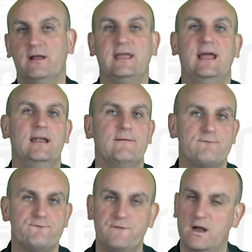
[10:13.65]
Now again,
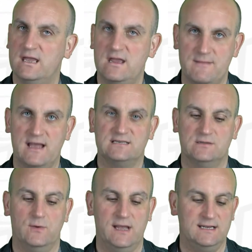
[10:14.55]
funky maths
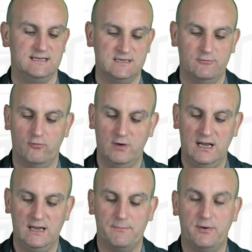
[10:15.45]
the way it does it,
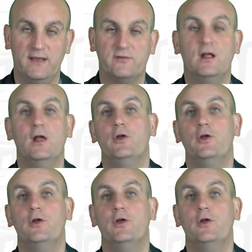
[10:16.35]
really impressed.